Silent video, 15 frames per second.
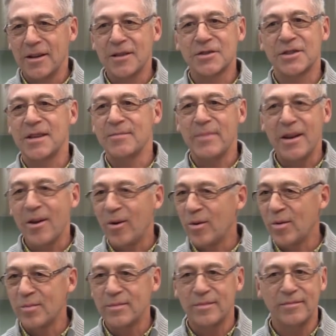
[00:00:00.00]
sent me
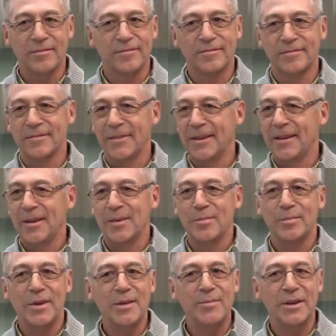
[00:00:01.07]
home,
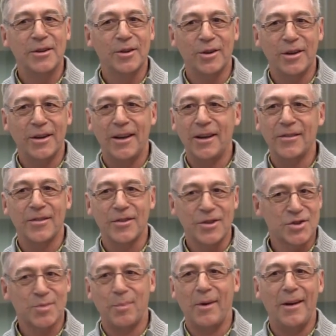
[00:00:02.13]
made me look at the
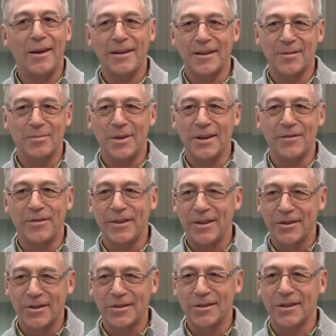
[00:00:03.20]
spot in my
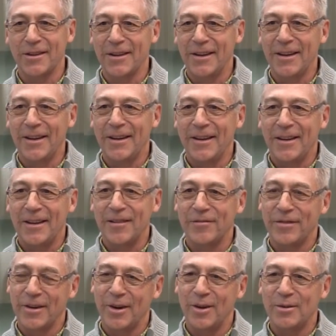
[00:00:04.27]
field and
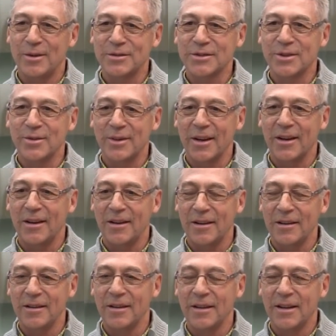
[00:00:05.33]
figure out what's going
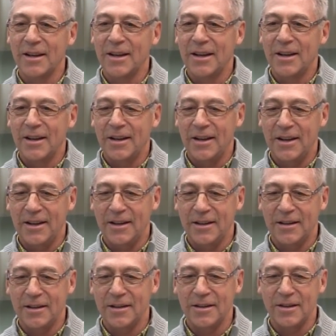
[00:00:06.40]
on.
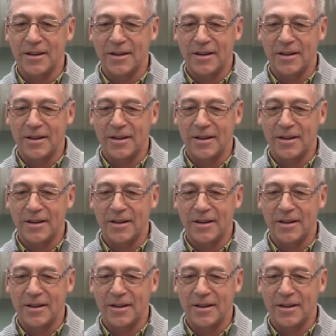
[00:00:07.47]
And